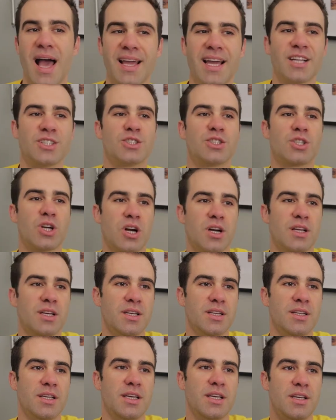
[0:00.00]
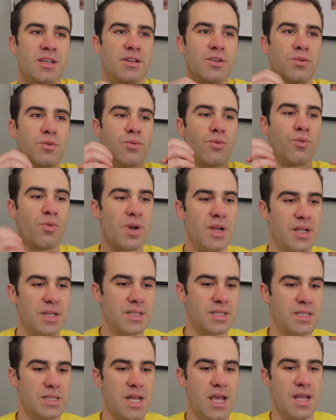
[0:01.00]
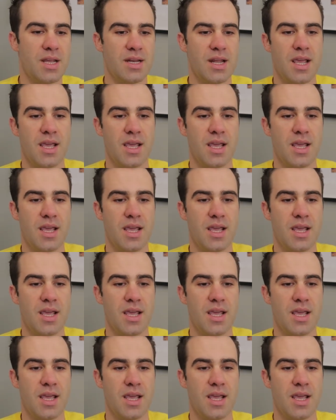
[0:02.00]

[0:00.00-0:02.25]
I got started in real estate